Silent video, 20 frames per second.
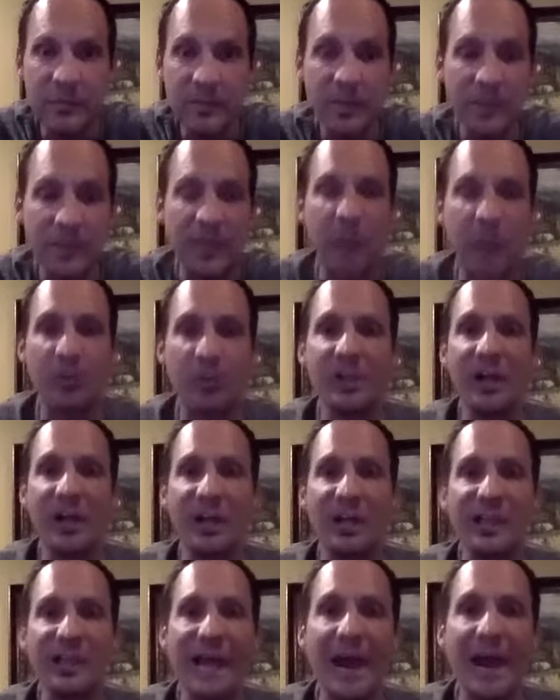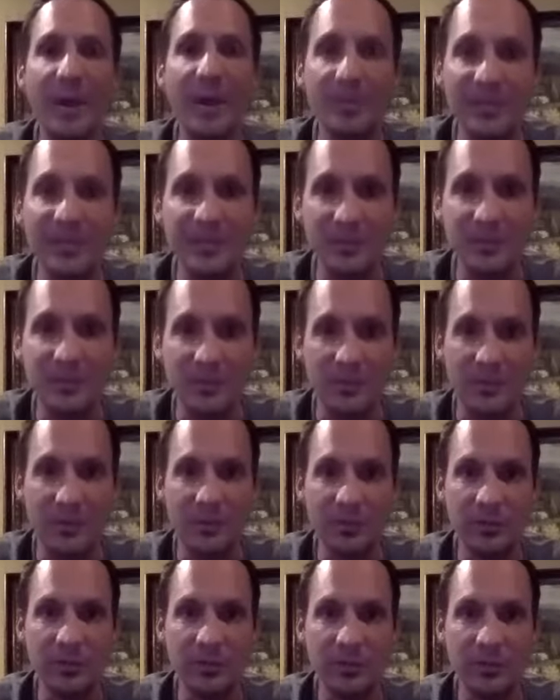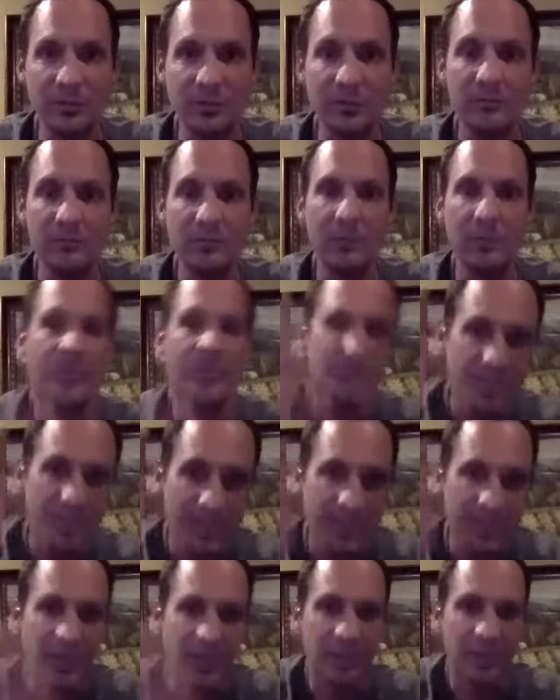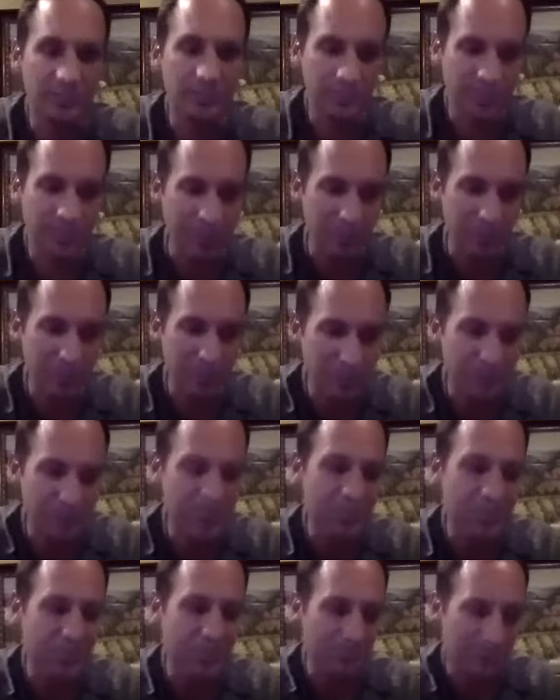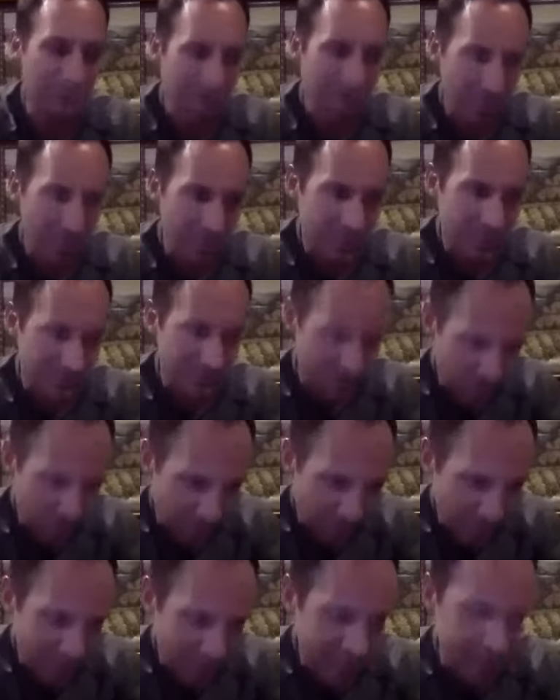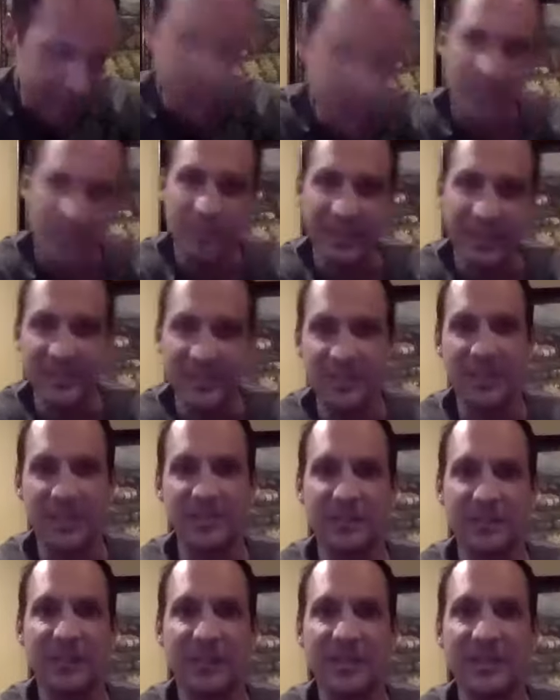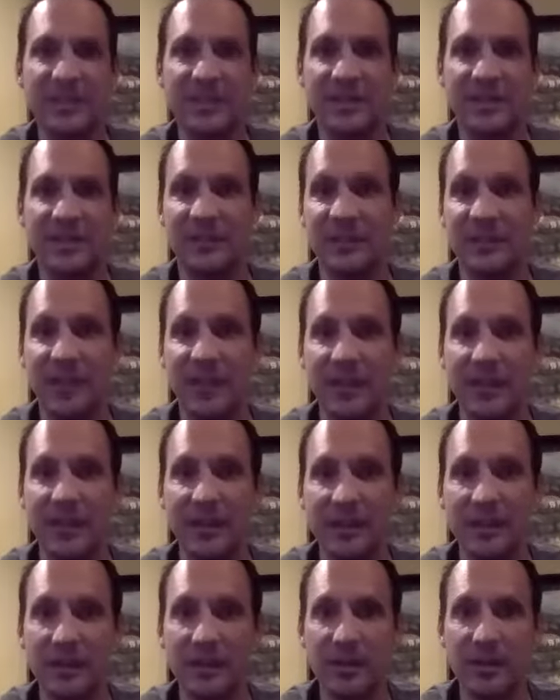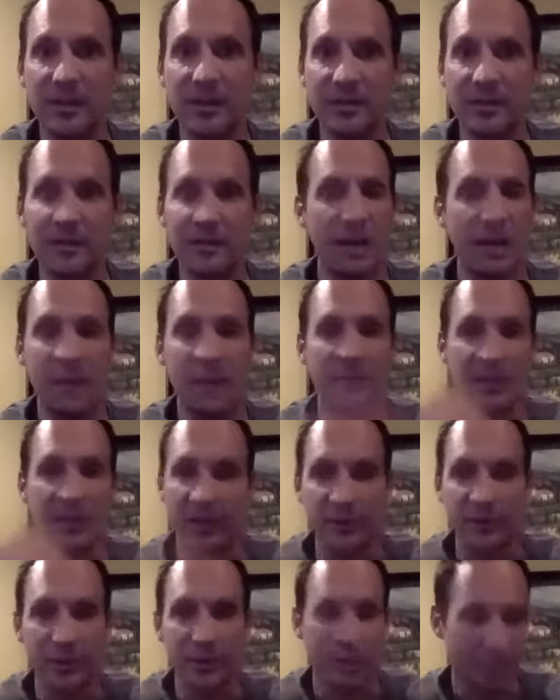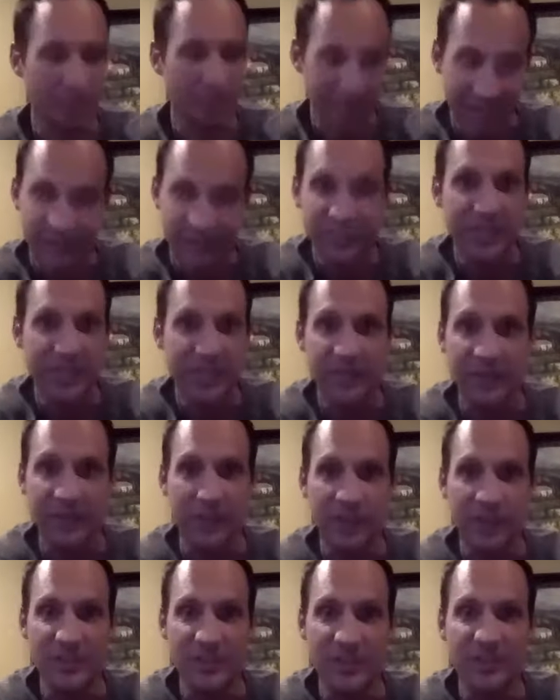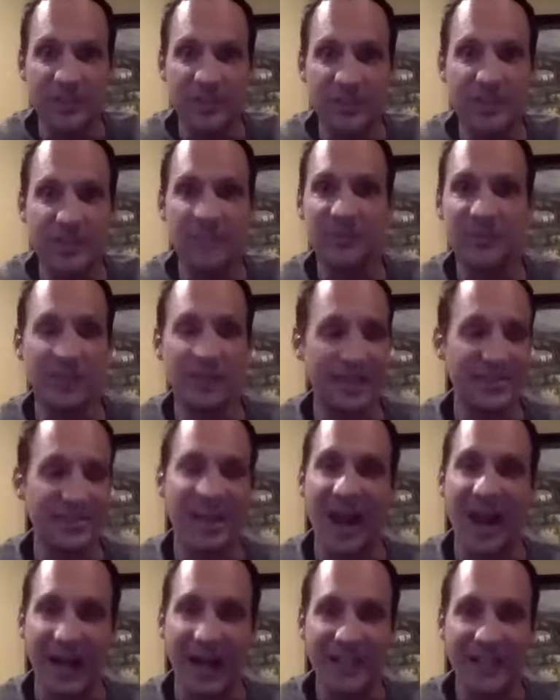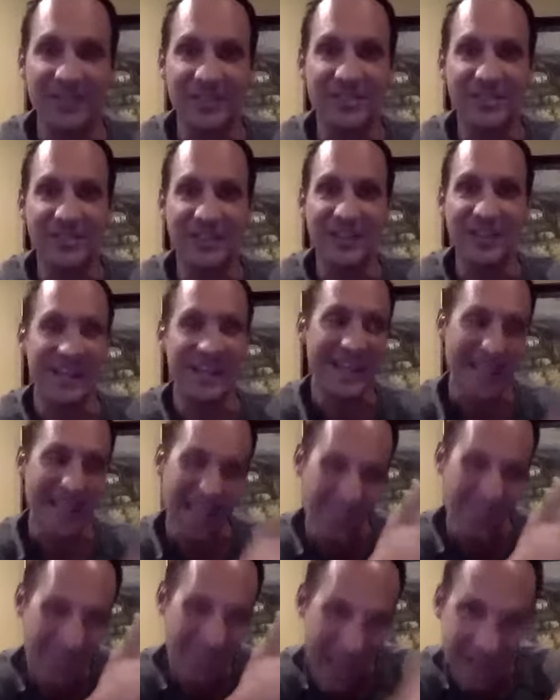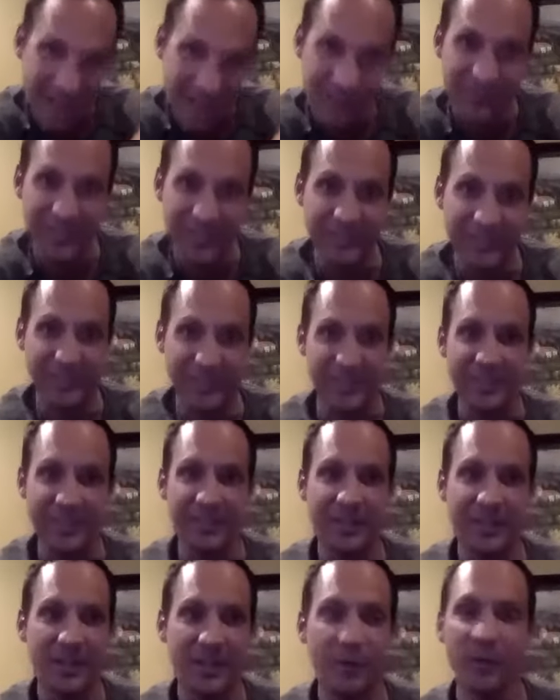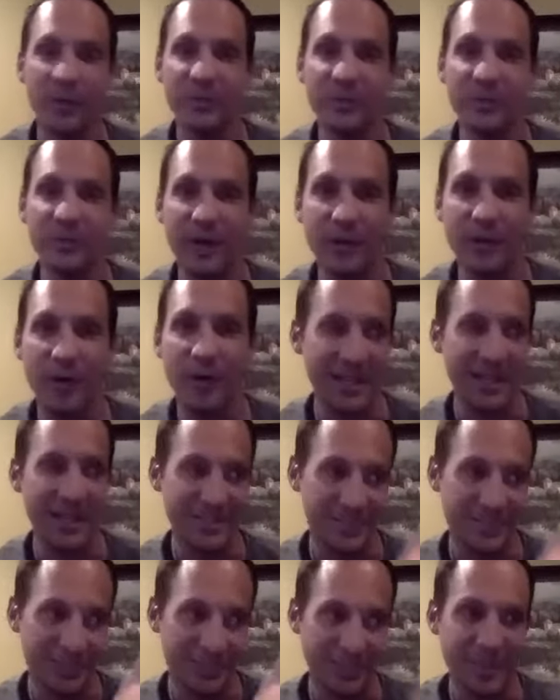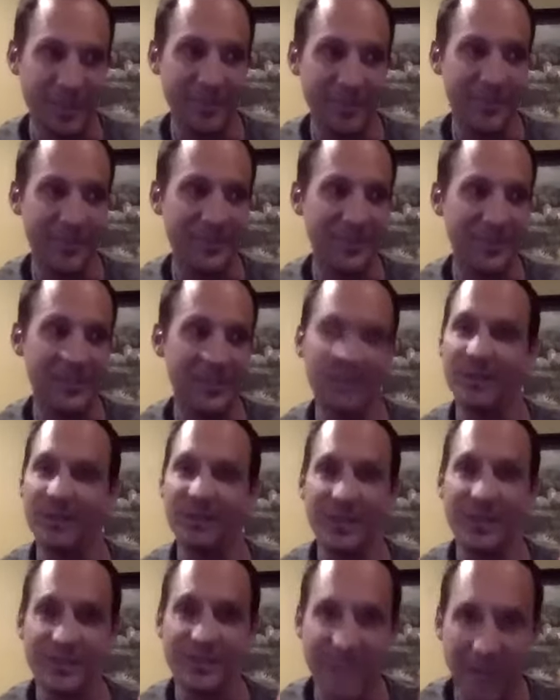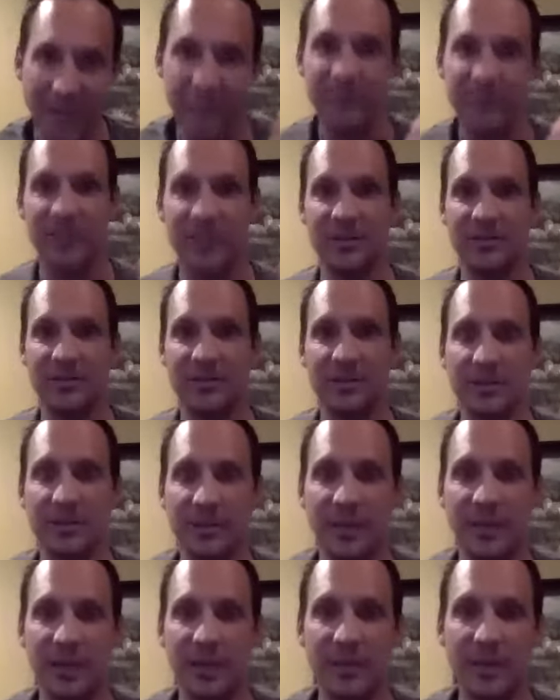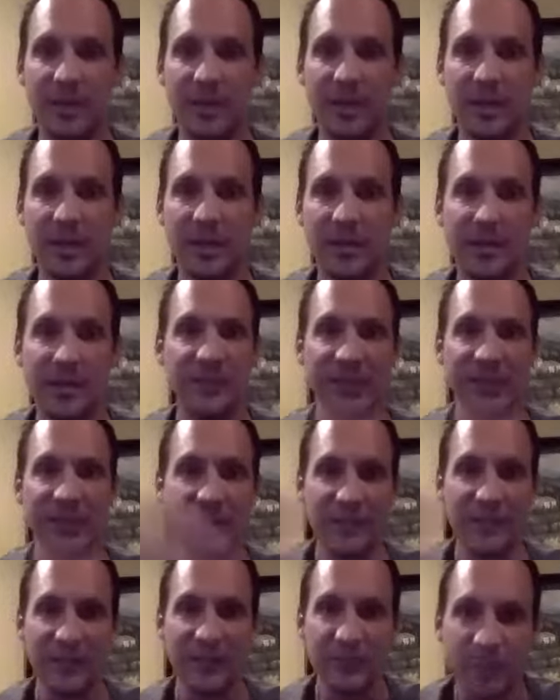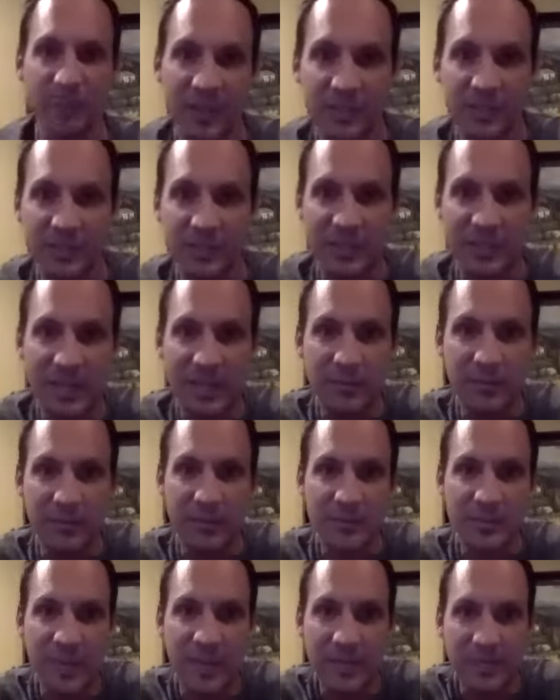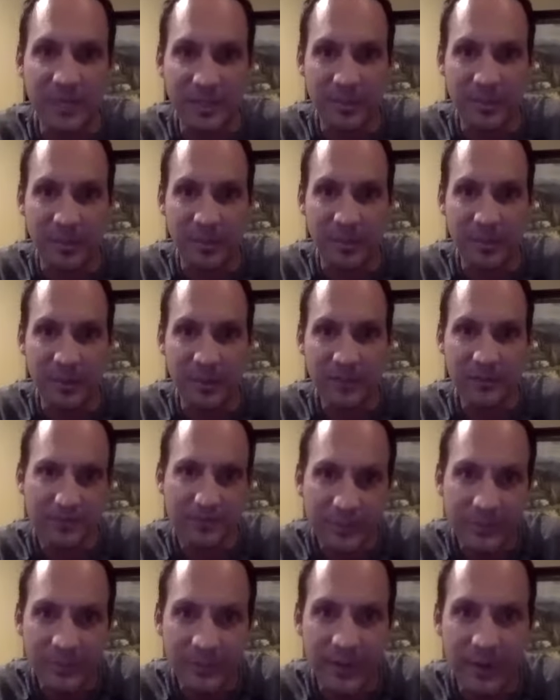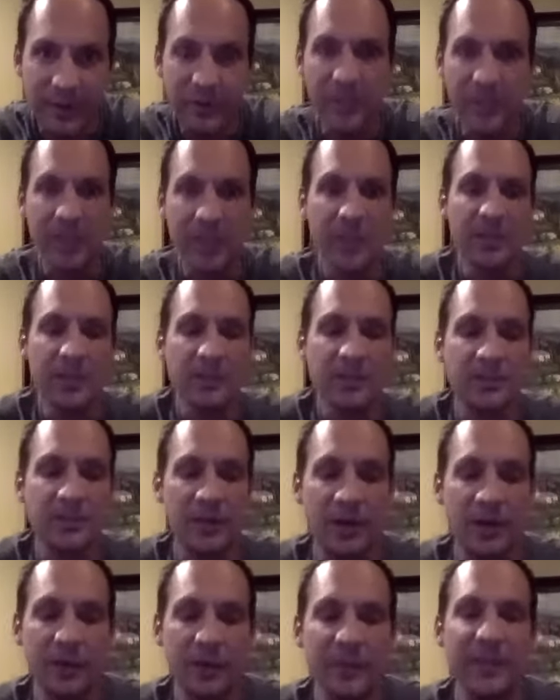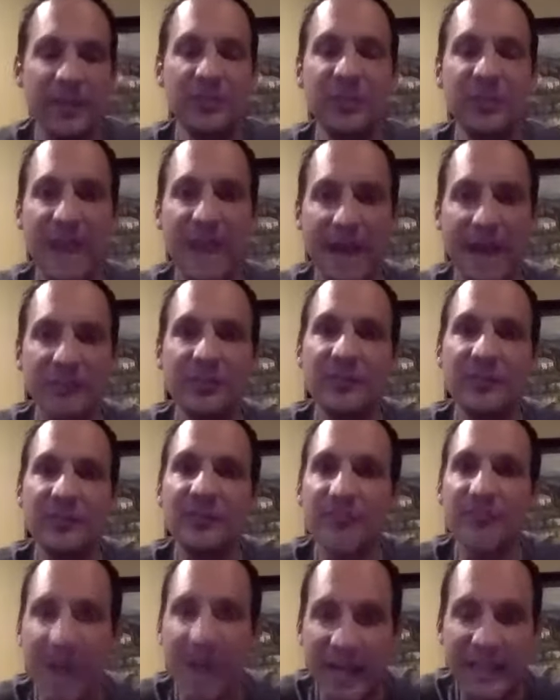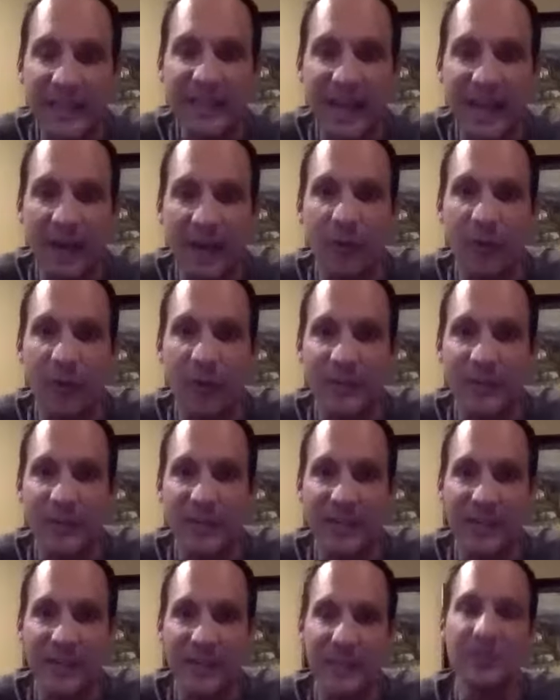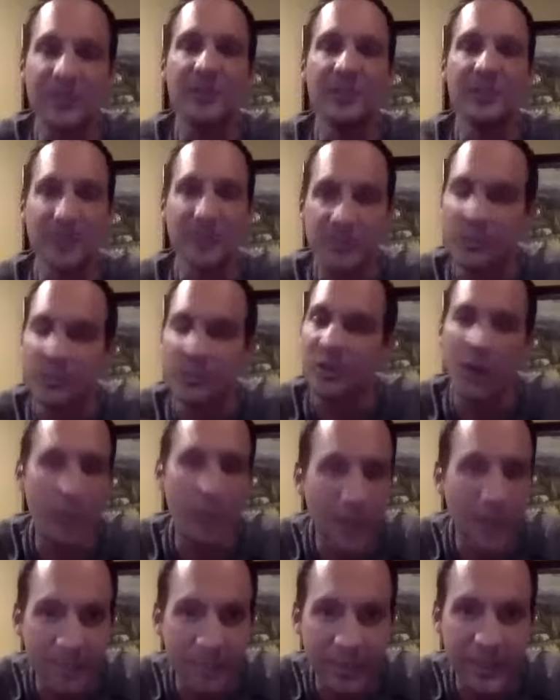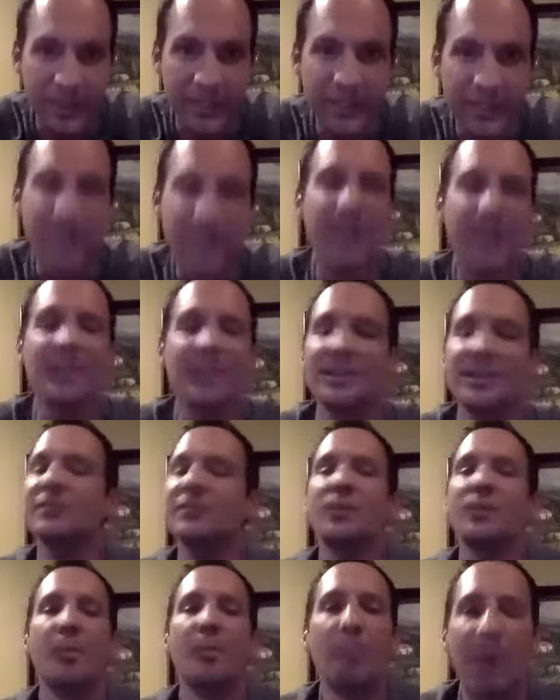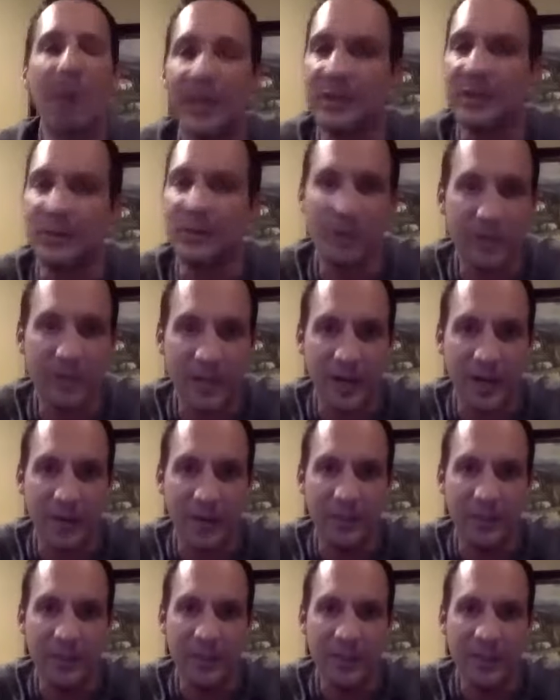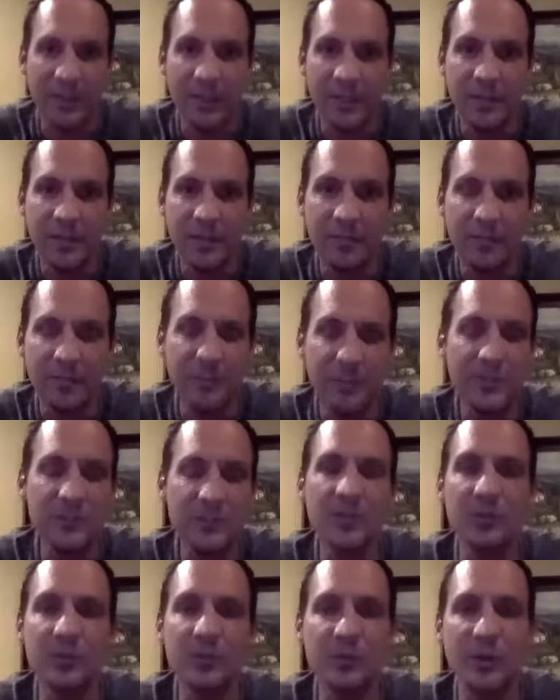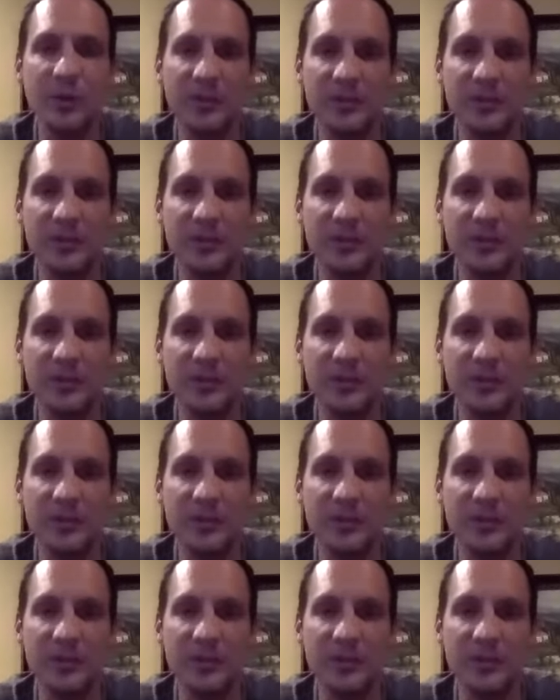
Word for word: that would allow me to earn some income, but I would build something that would allow me to spend and look at my son's face every day. Not be on the road, but every day if I wanted to see my son's face, I could see that. And that feeling was my why, is to look at my son and go, Yes, I'll take you to your game. Yes, I don't have to watch your game through Skype anymore. You know? So you have to find out what that is. Yes, we all want money. And yes, the money will come. Please don't join this